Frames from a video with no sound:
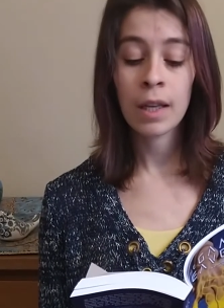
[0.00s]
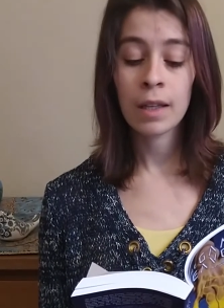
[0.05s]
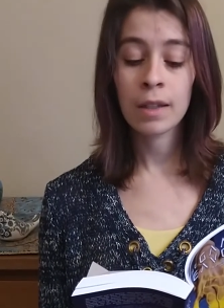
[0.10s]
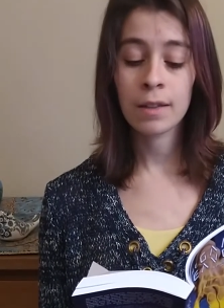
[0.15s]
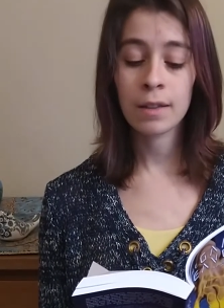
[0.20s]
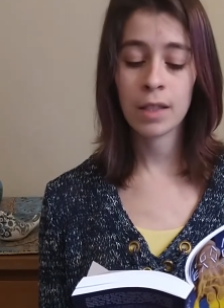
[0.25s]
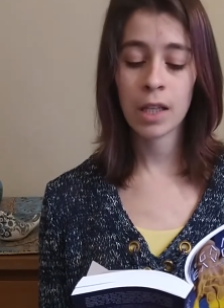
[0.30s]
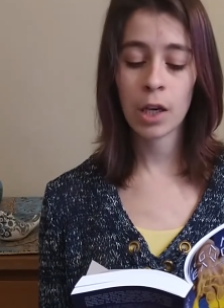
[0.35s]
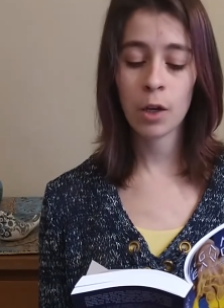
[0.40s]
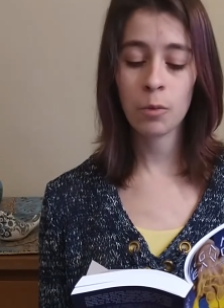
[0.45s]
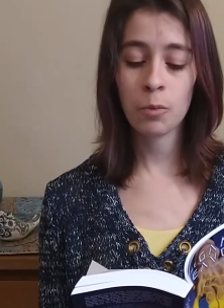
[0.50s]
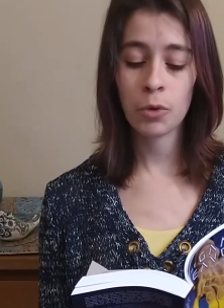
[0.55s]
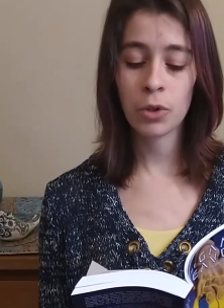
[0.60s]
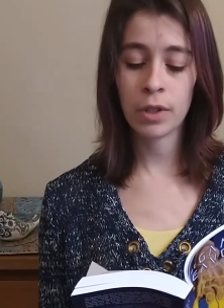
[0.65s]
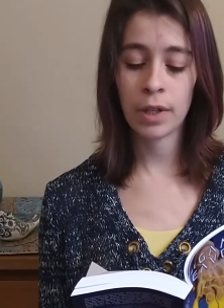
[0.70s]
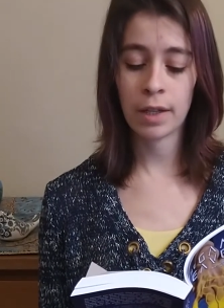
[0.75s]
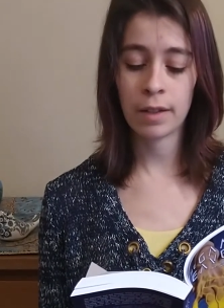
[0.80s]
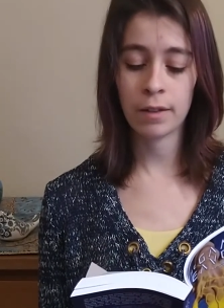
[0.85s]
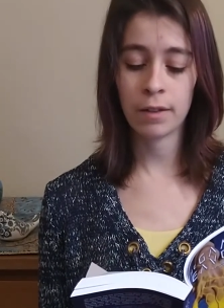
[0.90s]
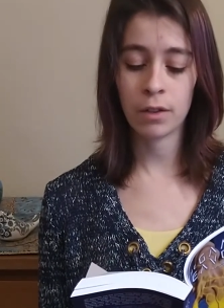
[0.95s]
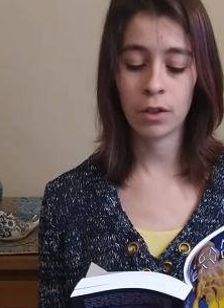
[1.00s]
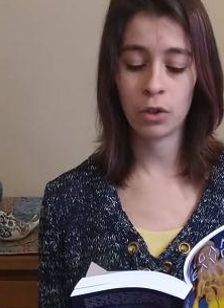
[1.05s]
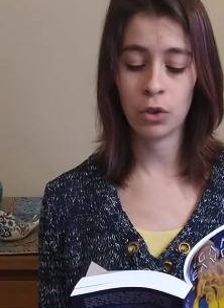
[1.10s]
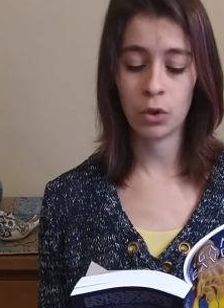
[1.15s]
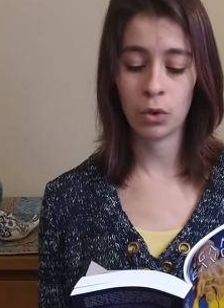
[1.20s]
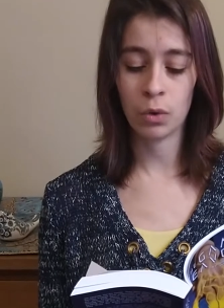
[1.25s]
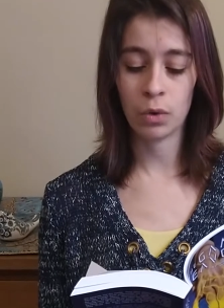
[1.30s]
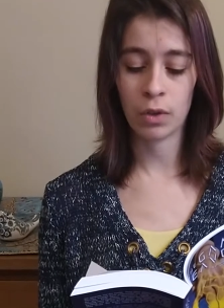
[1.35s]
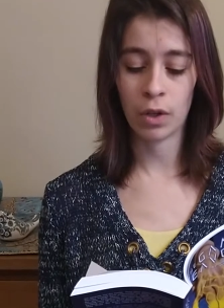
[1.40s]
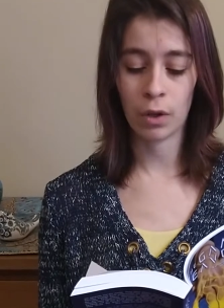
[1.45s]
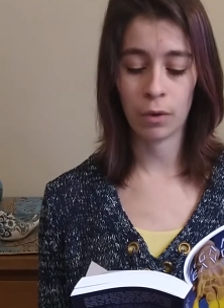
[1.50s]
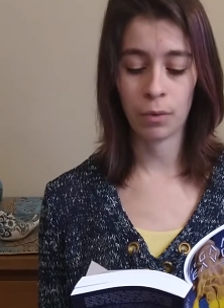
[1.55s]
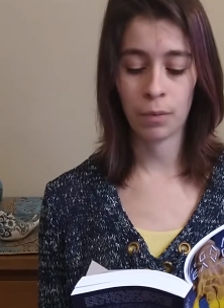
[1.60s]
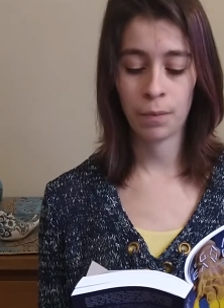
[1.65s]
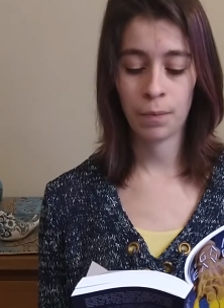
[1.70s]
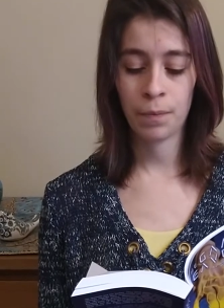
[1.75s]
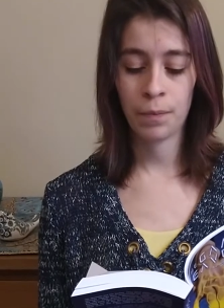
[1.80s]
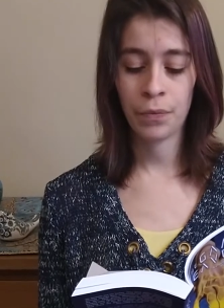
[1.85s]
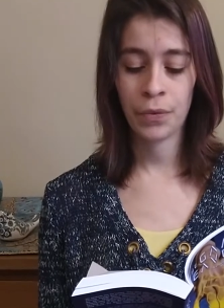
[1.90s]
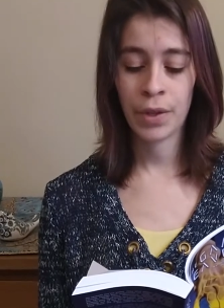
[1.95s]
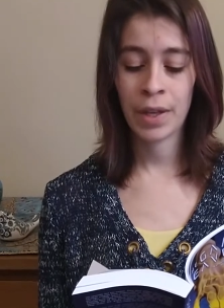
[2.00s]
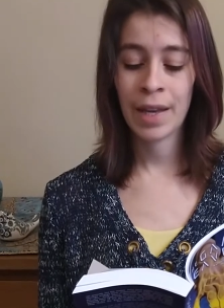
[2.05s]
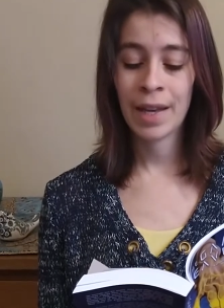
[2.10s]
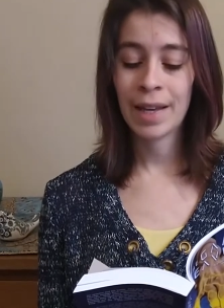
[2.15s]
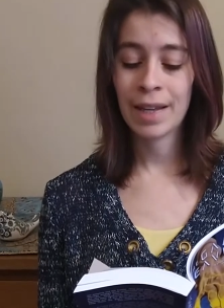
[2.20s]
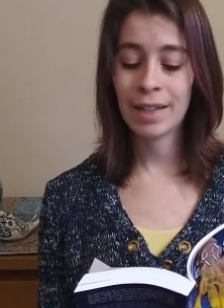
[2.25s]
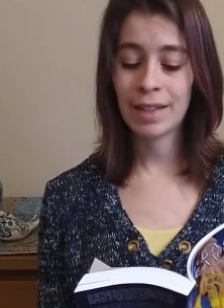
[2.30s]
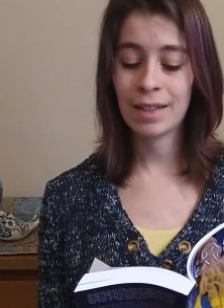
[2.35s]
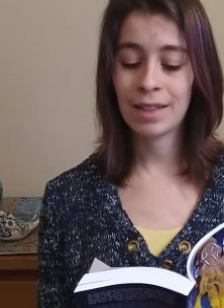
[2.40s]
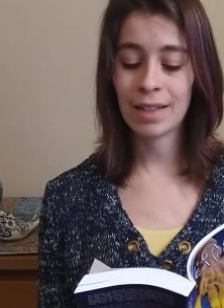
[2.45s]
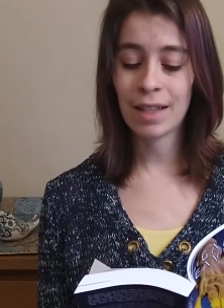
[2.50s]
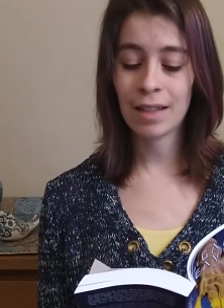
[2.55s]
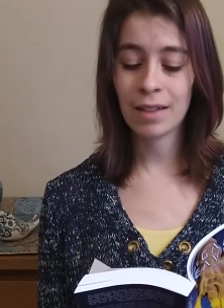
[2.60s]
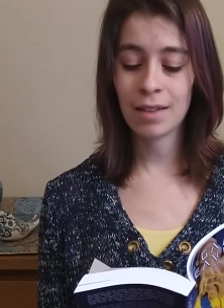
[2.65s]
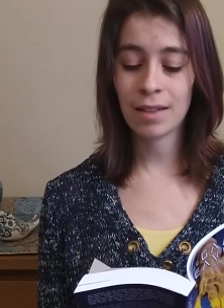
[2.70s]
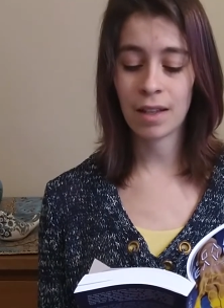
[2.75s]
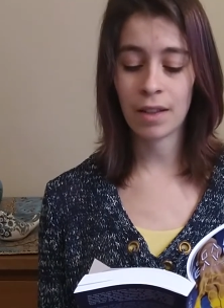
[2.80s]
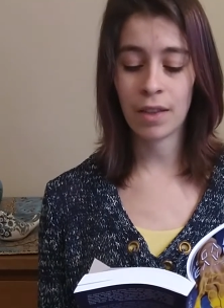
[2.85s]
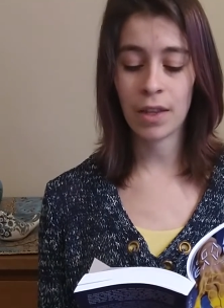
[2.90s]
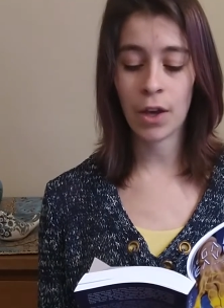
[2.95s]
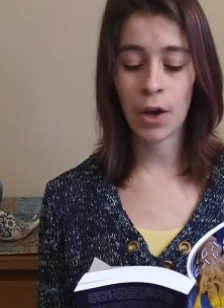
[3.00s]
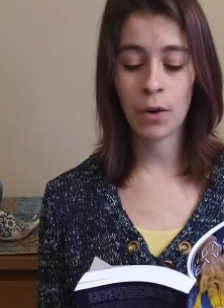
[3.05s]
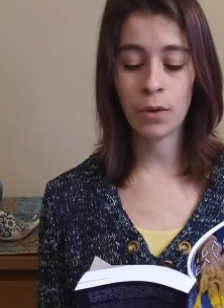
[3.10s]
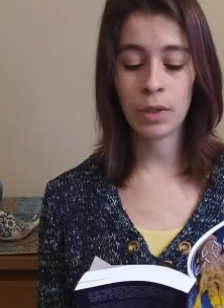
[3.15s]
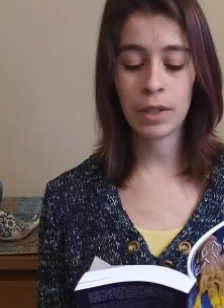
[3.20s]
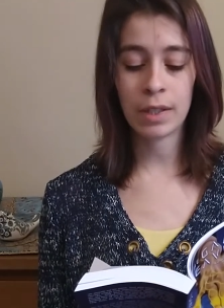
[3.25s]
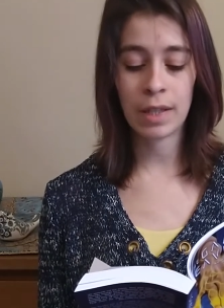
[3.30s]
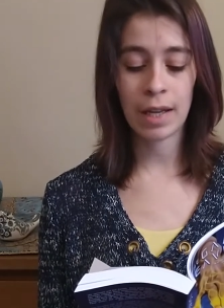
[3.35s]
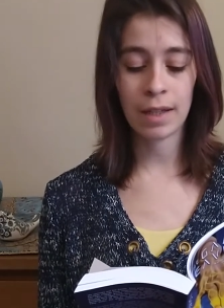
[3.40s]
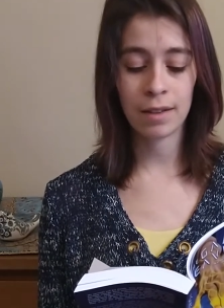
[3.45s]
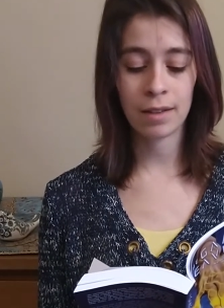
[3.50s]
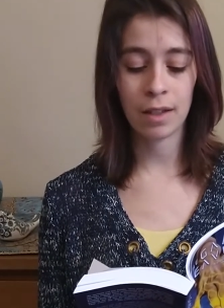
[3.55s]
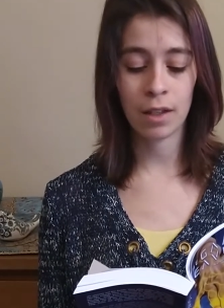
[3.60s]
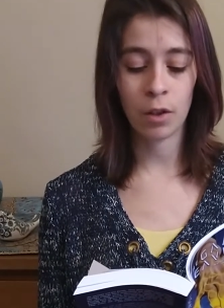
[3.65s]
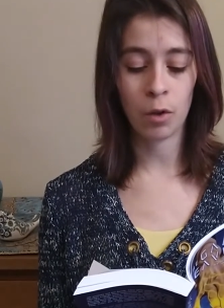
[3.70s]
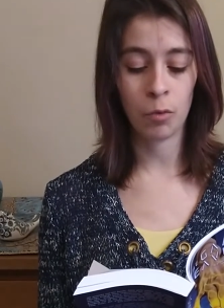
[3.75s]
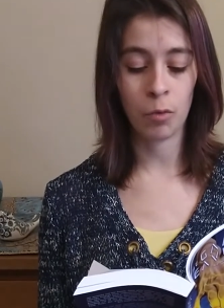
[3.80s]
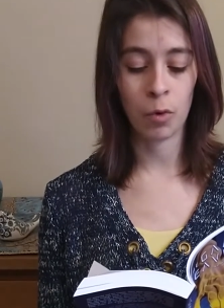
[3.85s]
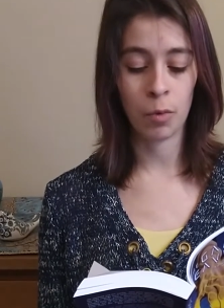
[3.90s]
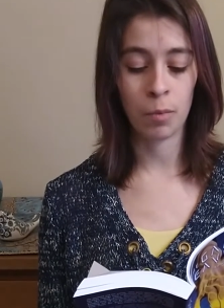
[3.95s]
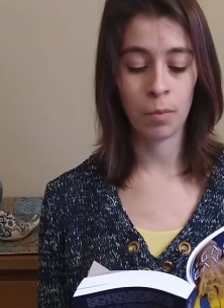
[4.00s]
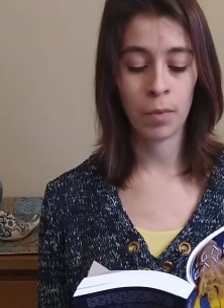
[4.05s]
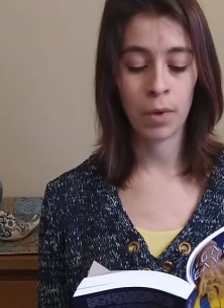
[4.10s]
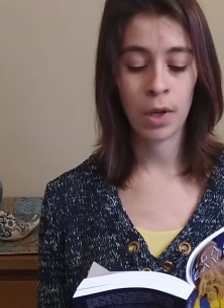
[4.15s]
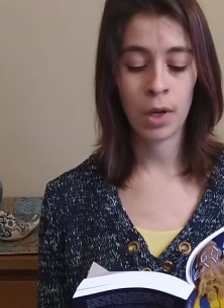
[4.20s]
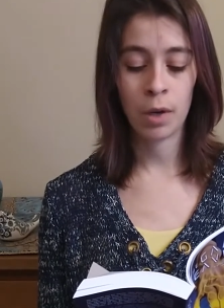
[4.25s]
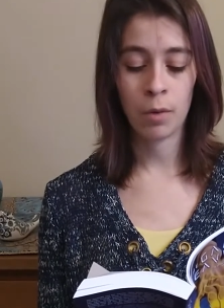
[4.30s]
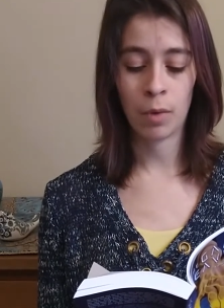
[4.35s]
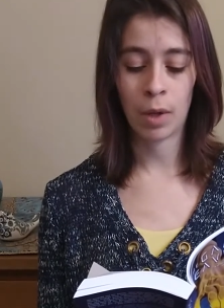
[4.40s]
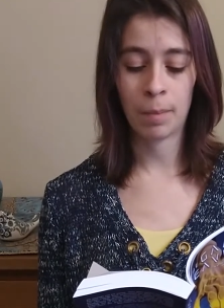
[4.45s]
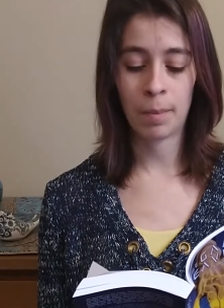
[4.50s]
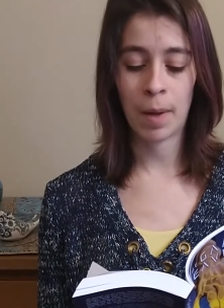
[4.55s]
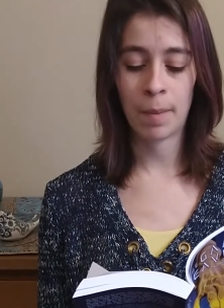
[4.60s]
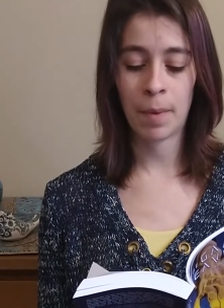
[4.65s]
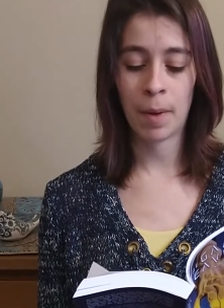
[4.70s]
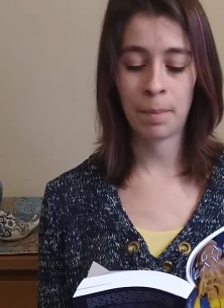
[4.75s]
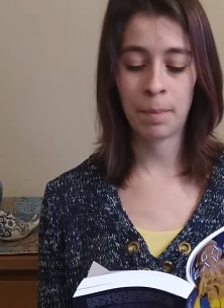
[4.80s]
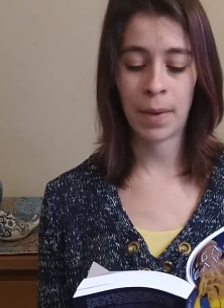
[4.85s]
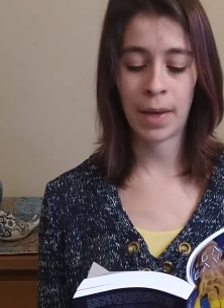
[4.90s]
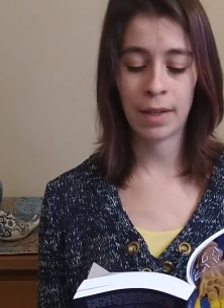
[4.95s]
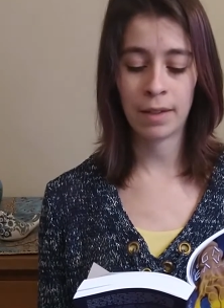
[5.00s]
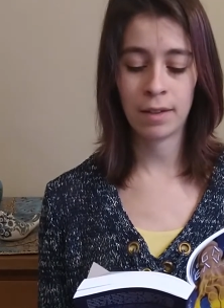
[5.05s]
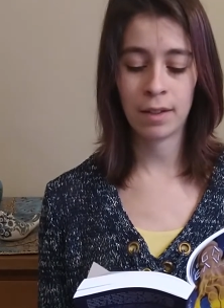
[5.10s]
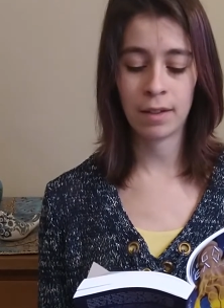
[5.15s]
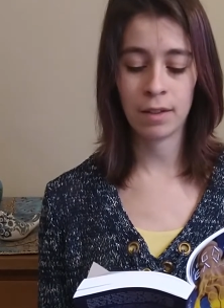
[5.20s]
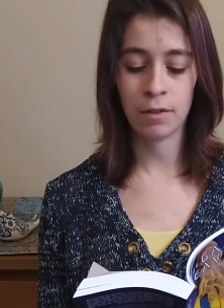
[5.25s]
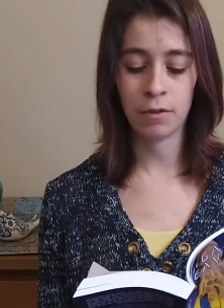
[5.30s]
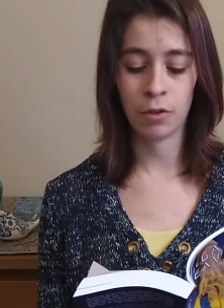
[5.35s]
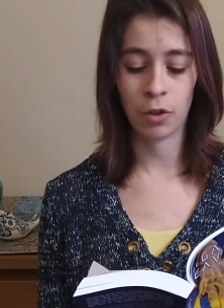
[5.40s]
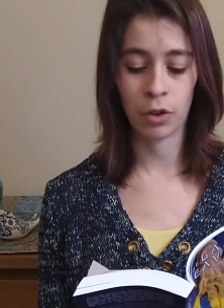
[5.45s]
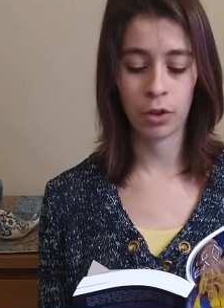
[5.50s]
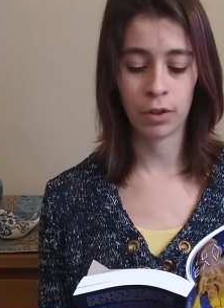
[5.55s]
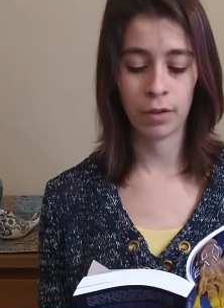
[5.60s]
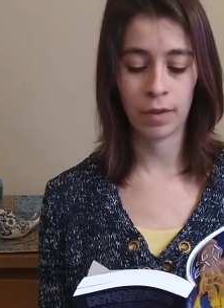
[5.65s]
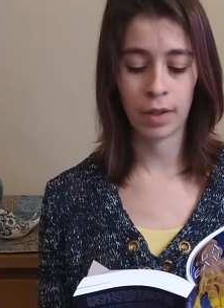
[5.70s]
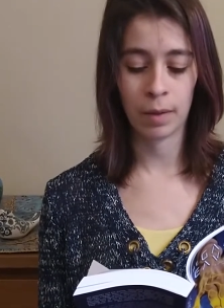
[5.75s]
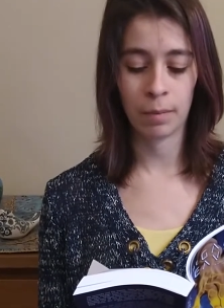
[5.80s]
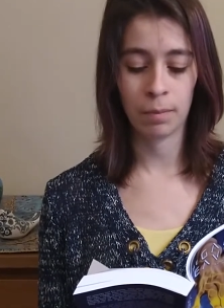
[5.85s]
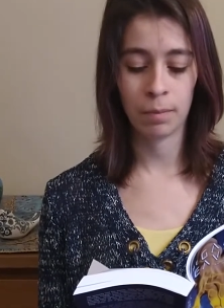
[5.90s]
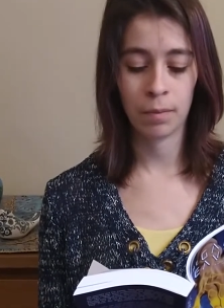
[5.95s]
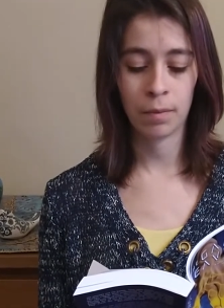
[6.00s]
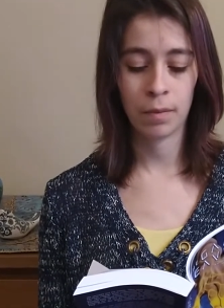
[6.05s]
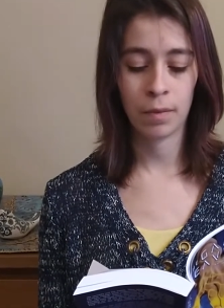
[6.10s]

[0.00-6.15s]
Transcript: Seo pretends to do so. He sits at the only desk in the room while Papa paces in front of him.